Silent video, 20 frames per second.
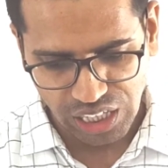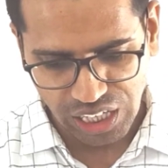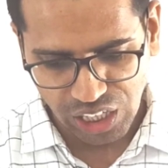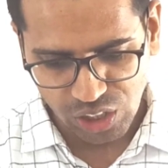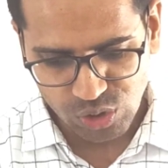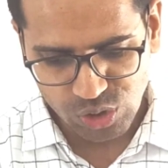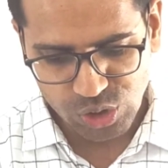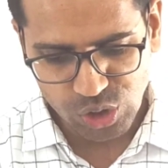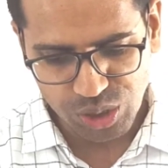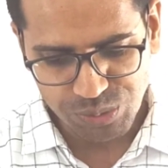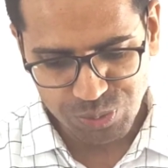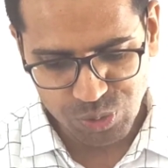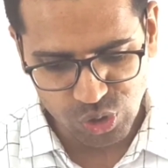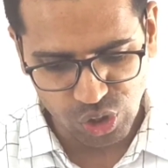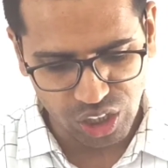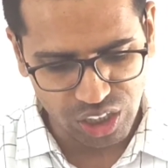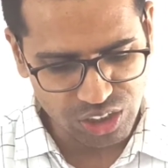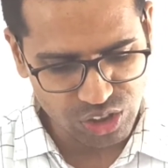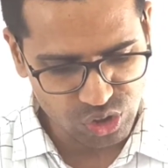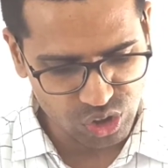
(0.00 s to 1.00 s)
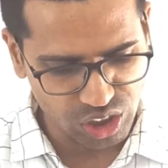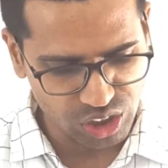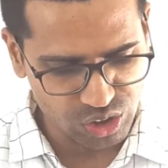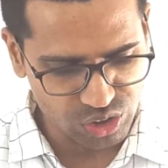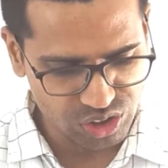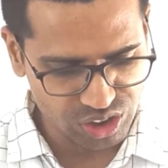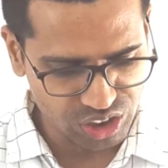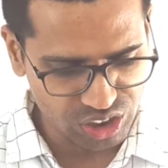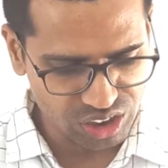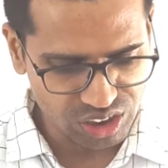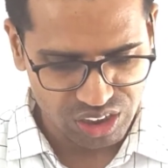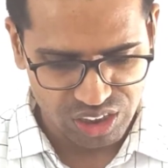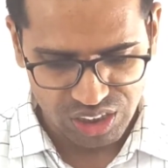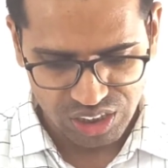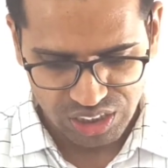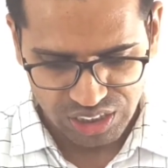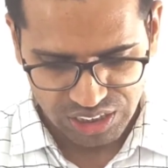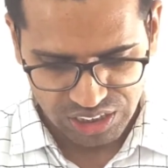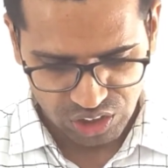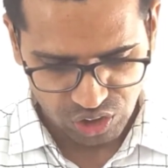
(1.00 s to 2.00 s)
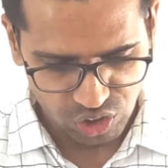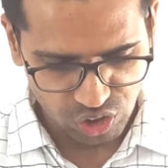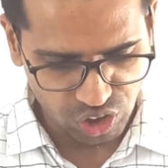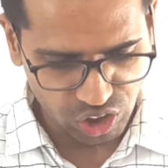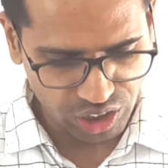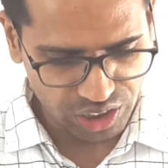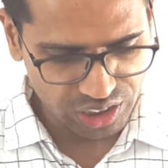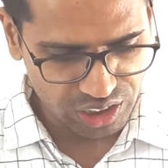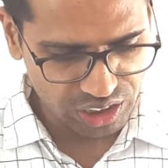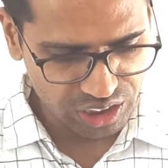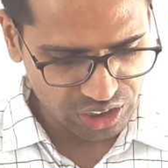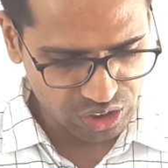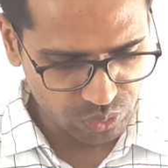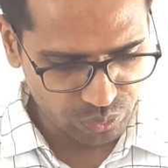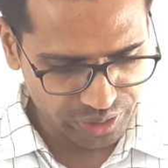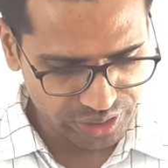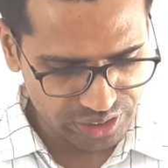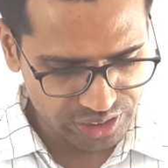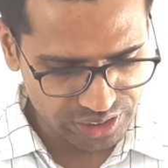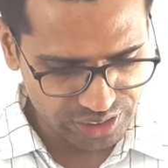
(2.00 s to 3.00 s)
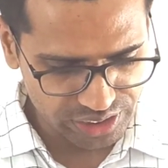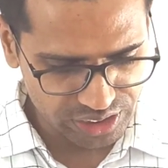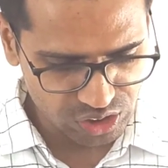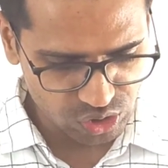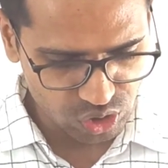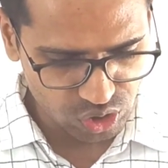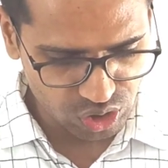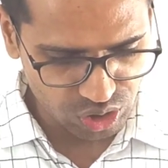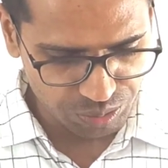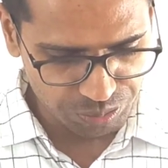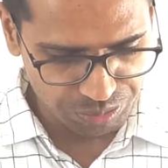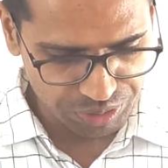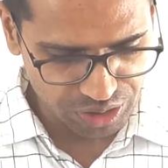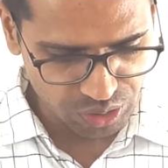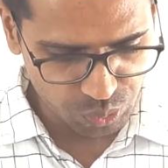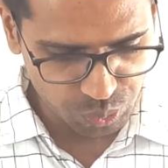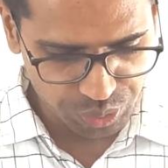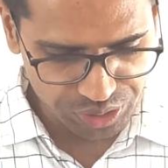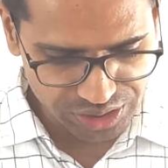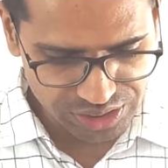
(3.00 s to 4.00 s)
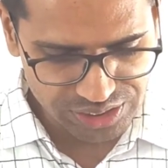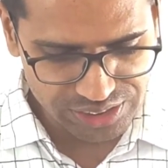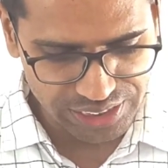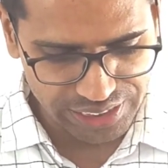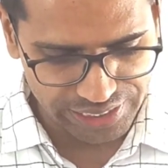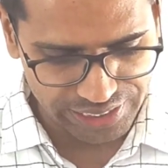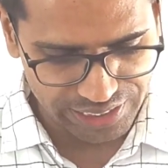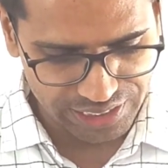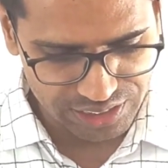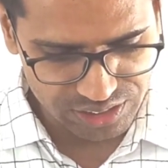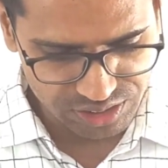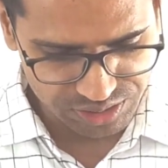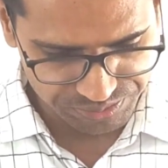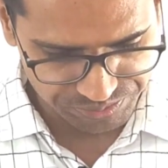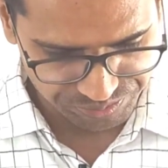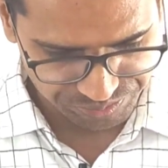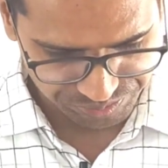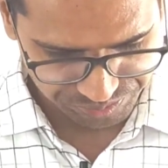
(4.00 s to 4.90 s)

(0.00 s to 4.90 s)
Out of salt solution or liquid in cucumber which has